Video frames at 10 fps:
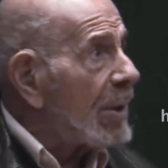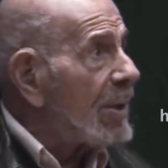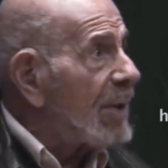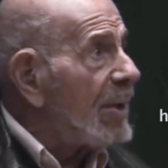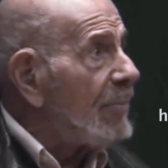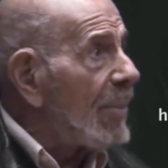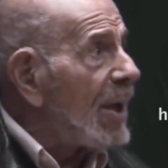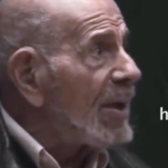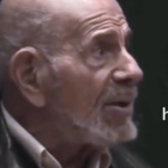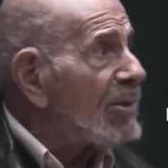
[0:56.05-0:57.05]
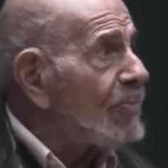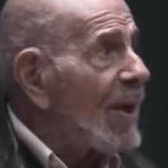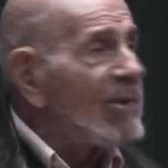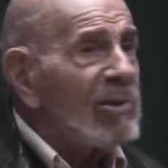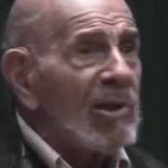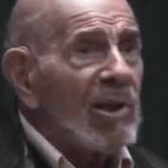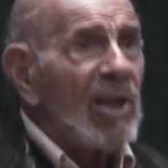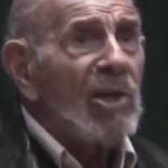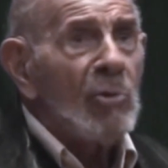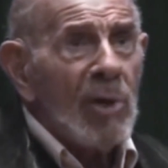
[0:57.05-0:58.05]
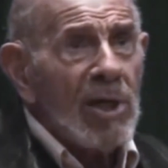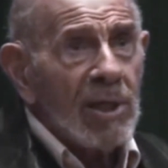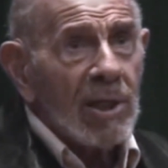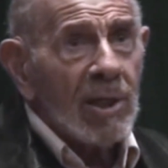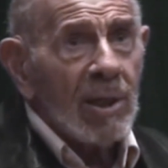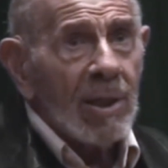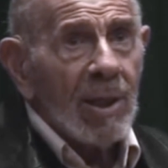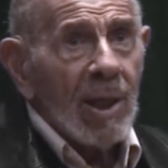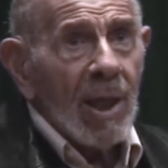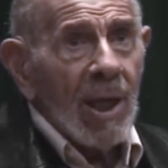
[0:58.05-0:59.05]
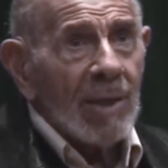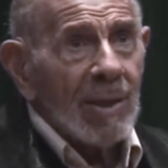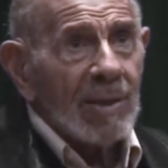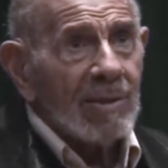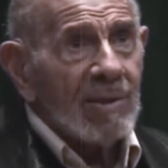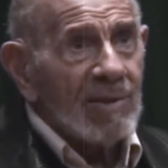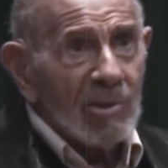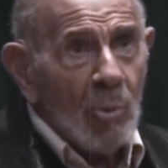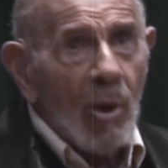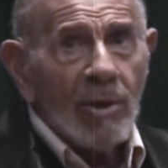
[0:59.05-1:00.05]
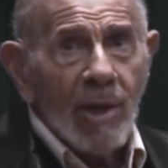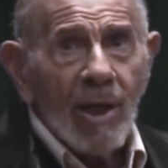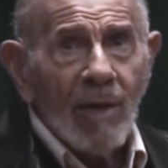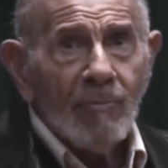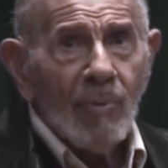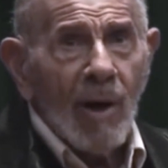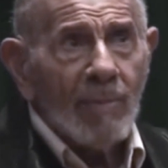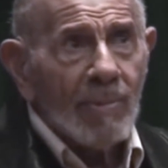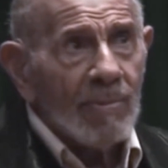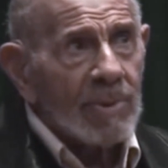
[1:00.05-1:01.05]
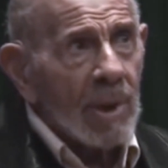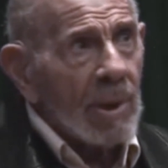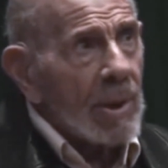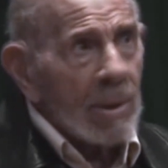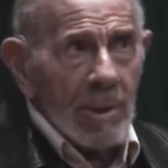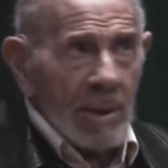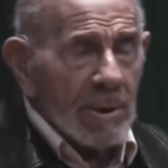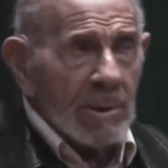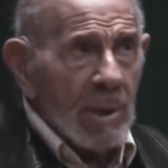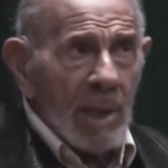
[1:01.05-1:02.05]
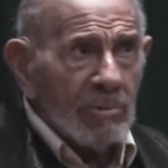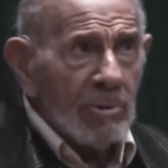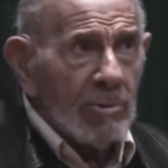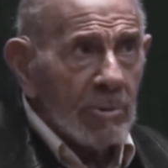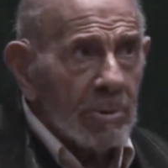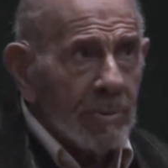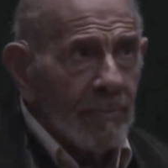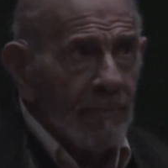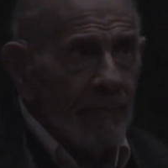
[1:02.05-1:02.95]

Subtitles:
They think man is basically greedy, and that this is why you have problems. That is not true.